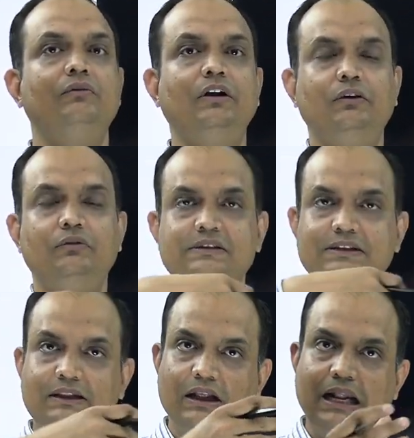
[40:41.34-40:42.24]
When you will
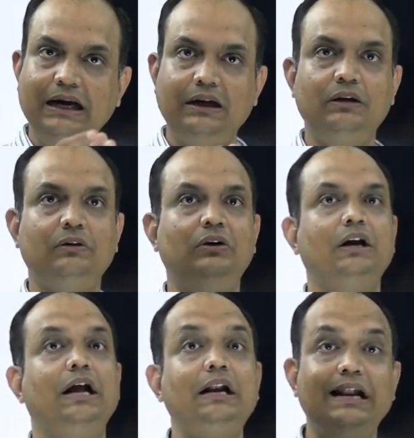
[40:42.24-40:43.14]
see the lateral
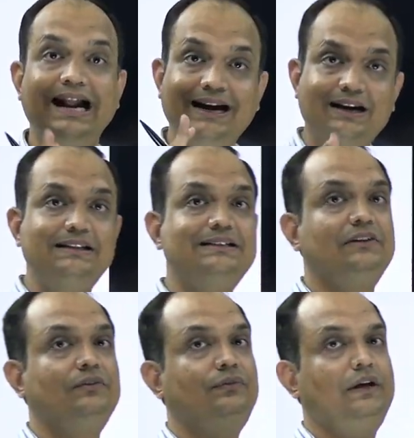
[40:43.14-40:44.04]
condyle, lateral
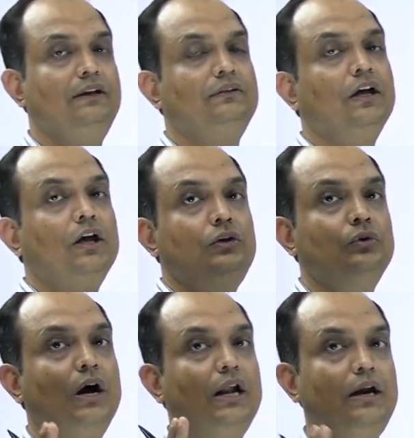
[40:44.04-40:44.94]
surface,
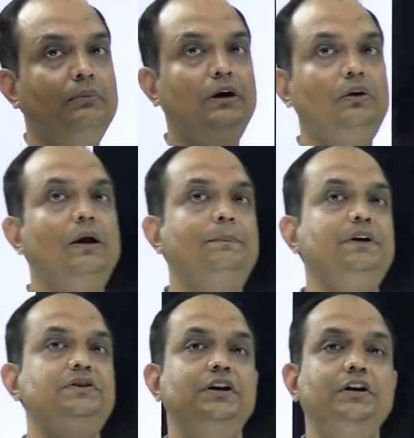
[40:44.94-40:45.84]
you are able to
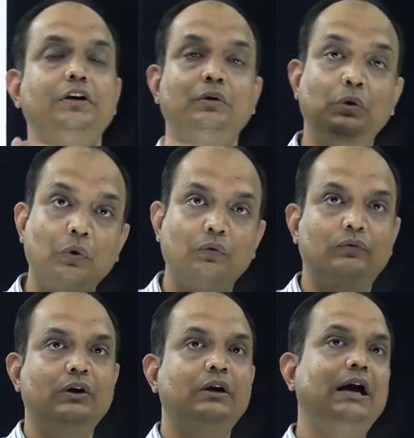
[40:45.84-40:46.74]
appreciate a groove.
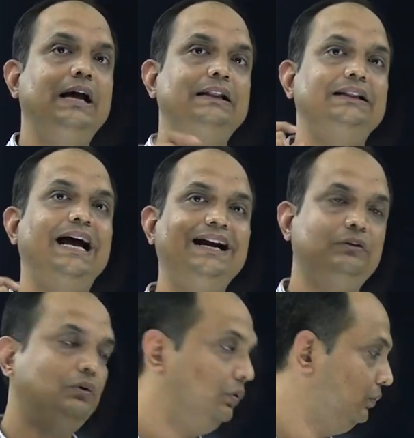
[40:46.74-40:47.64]
And
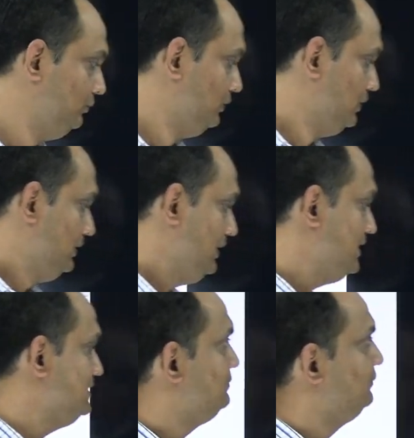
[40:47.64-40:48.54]
that groove
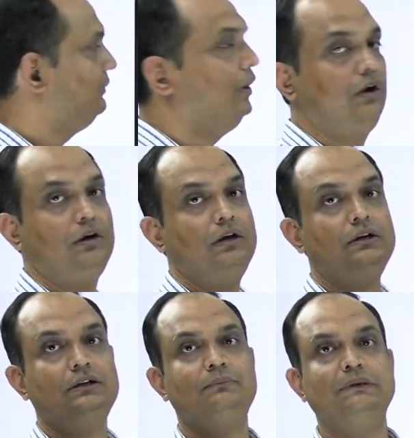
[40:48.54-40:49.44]
is for
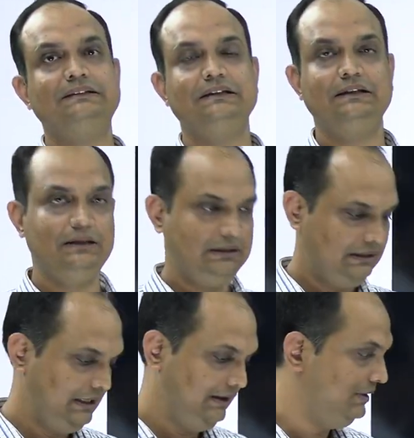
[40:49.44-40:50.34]
the muscle,
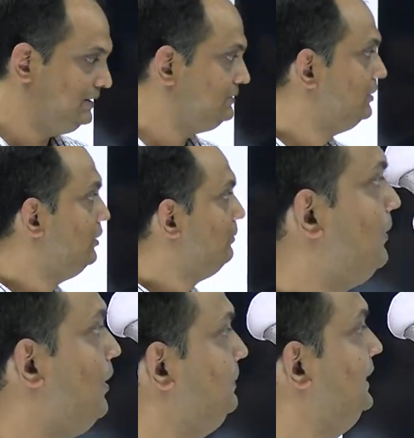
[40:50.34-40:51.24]
name is
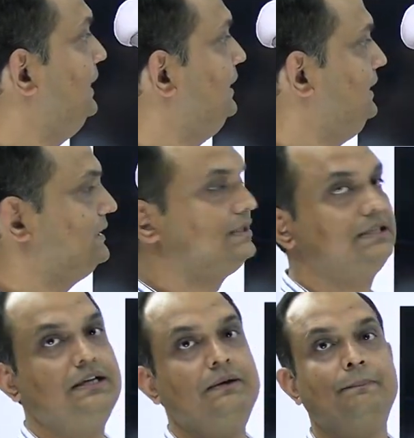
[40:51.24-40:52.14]

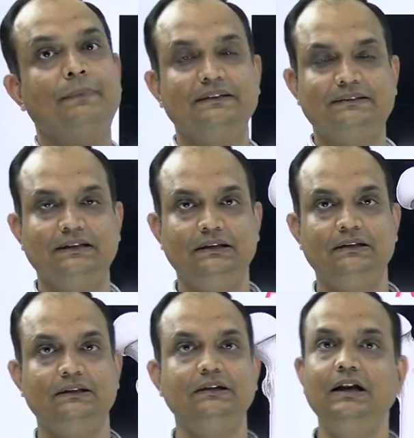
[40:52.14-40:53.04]
popliteus muscle.
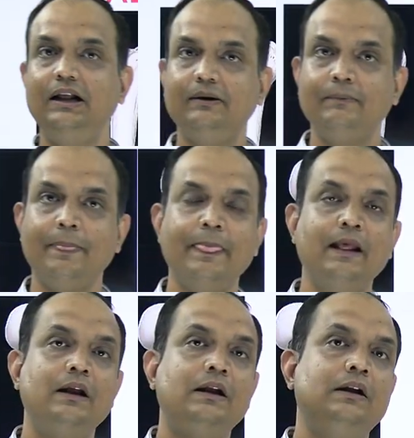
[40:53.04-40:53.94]
Clear?
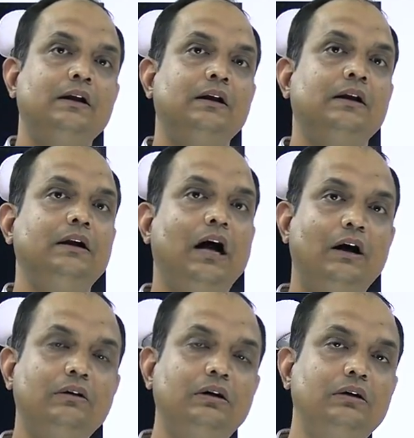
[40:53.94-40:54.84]

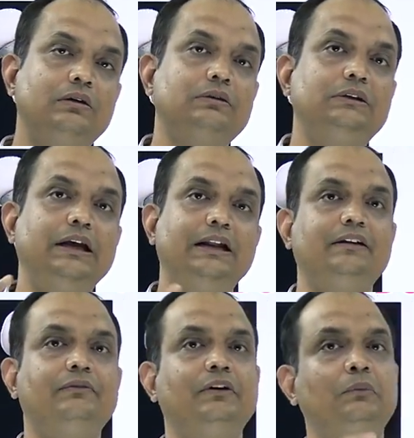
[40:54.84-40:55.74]
Now, there
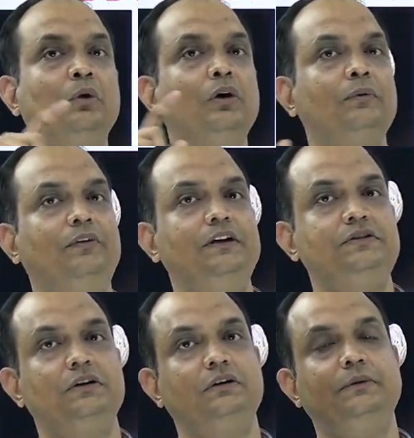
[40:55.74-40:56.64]
is a one more
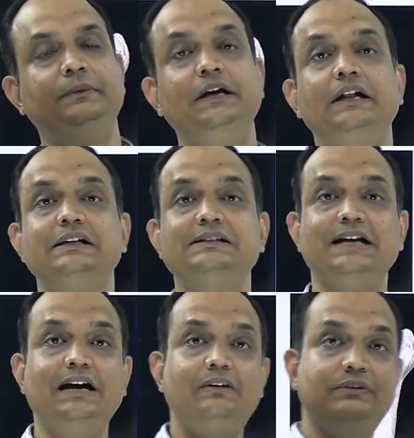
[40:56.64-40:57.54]
feature on the medial
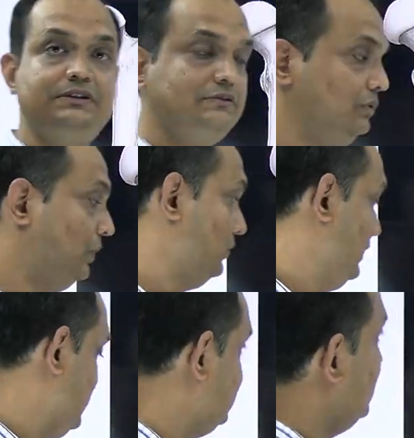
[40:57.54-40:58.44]
side, which is known
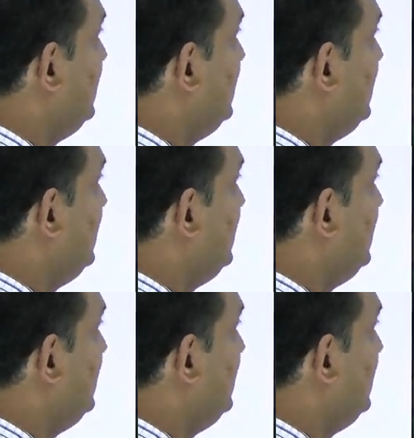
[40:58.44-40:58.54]
as